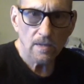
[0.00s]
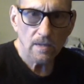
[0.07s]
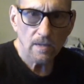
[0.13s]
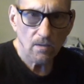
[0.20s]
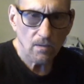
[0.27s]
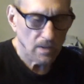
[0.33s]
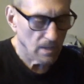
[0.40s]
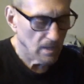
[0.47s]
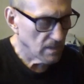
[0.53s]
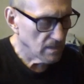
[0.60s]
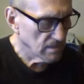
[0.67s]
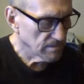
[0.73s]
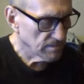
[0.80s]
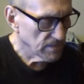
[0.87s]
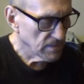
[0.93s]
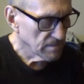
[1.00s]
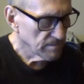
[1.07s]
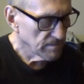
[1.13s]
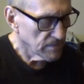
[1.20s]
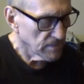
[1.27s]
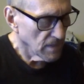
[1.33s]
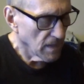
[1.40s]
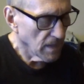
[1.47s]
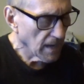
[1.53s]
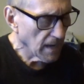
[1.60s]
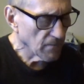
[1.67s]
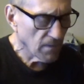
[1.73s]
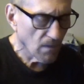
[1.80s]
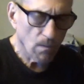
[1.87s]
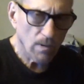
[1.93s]
Okay,
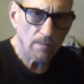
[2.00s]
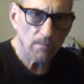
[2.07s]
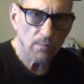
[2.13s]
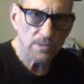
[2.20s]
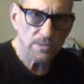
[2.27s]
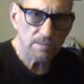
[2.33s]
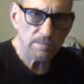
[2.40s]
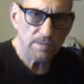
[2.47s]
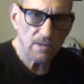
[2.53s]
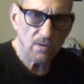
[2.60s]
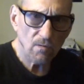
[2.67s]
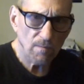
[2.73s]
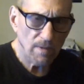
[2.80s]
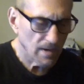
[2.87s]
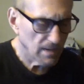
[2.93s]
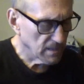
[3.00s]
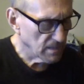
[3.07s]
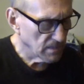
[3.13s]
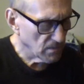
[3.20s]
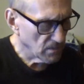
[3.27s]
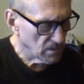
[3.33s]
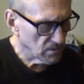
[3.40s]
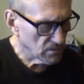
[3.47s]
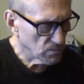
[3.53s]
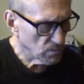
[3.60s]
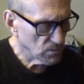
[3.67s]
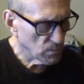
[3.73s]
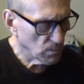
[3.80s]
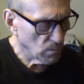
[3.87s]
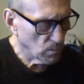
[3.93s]
if I want to put something chromatic in there, here's what
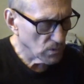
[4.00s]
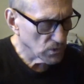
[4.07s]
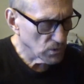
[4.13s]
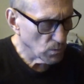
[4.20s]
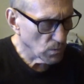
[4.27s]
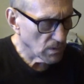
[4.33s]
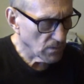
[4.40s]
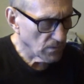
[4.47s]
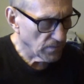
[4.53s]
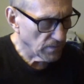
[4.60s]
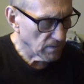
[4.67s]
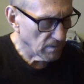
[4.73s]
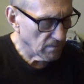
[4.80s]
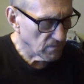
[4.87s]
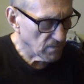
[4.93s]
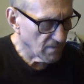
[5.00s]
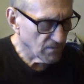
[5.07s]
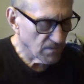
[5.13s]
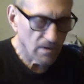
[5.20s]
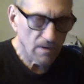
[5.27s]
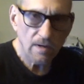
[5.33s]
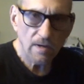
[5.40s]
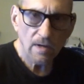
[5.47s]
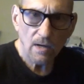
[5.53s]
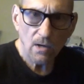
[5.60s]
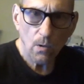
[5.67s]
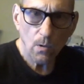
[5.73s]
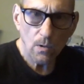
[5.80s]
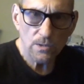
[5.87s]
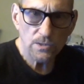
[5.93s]
you want to think of. You have that
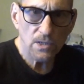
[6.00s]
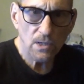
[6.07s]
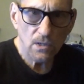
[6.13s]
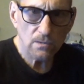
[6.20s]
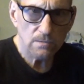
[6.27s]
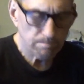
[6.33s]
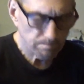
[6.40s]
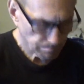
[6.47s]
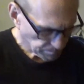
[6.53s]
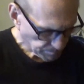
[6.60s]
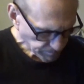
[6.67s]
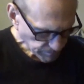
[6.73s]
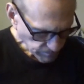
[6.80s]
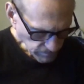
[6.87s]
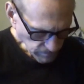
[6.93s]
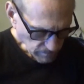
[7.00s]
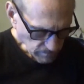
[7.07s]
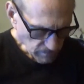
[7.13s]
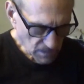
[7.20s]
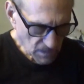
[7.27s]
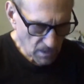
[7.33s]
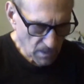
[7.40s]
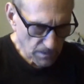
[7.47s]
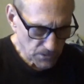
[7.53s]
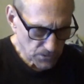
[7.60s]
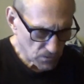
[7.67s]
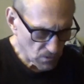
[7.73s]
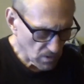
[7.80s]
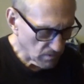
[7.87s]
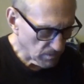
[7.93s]
chord tone on the
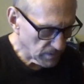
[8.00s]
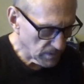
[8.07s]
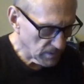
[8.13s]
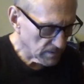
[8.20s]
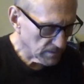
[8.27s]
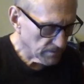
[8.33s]
strong beat,